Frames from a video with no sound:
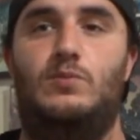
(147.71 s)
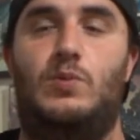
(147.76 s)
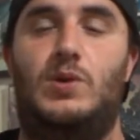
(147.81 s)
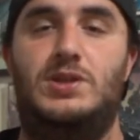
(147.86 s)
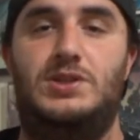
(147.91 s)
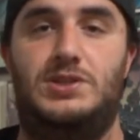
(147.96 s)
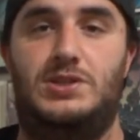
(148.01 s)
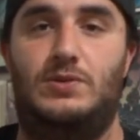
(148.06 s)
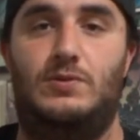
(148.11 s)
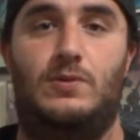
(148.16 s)
when
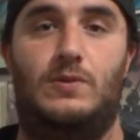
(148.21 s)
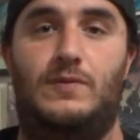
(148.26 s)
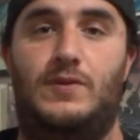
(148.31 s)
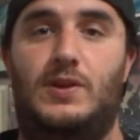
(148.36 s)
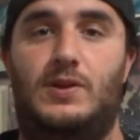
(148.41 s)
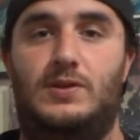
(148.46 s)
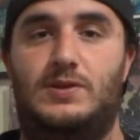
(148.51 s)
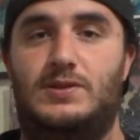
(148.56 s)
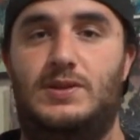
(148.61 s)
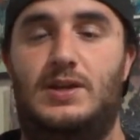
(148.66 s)
she
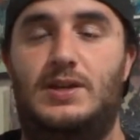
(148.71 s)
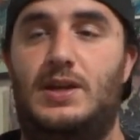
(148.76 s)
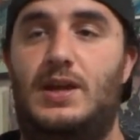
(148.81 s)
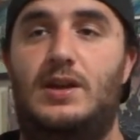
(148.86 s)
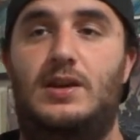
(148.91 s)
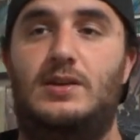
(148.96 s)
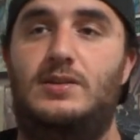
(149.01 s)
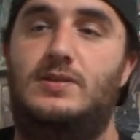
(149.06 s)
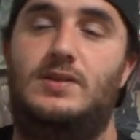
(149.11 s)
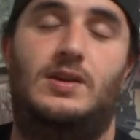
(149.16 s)
revealed his
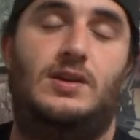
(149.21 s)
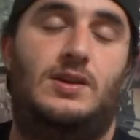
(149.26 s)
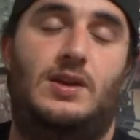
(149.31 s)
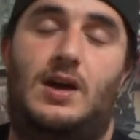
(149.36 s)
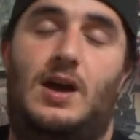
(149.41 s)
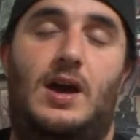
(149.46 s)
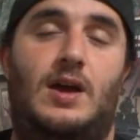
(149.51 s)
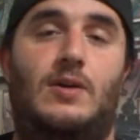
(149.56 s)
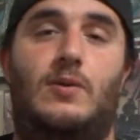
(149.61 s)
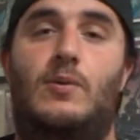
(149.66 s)
identity, he's like,
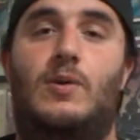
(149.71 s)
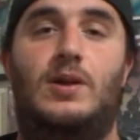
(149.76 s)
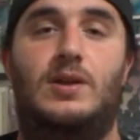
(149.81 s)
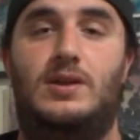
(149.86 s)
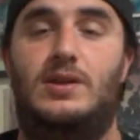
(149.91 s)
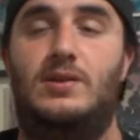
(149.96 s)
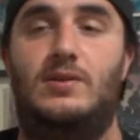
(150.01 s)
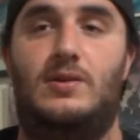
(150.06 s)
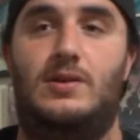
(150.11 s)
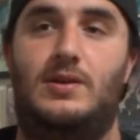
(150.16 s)
I don't want to
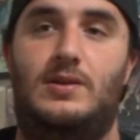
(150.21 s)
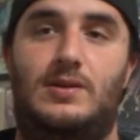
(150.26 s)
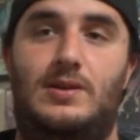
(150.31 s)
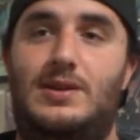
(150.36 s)
hear it.